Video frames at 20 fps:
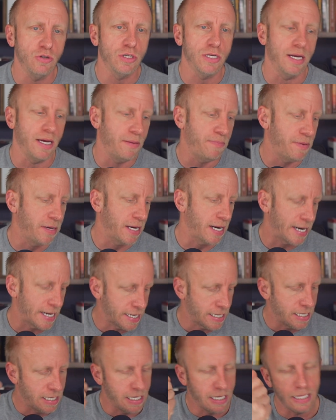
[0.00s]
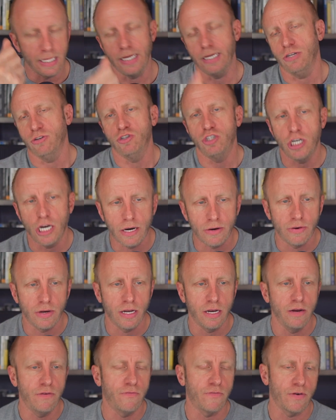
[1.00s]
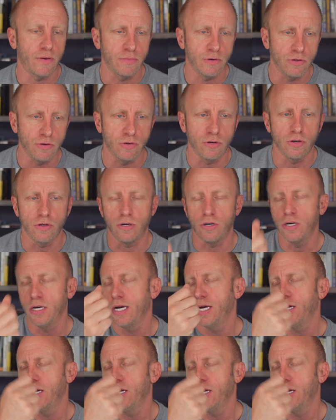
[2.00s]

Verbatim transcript: an API key that you generated from Google,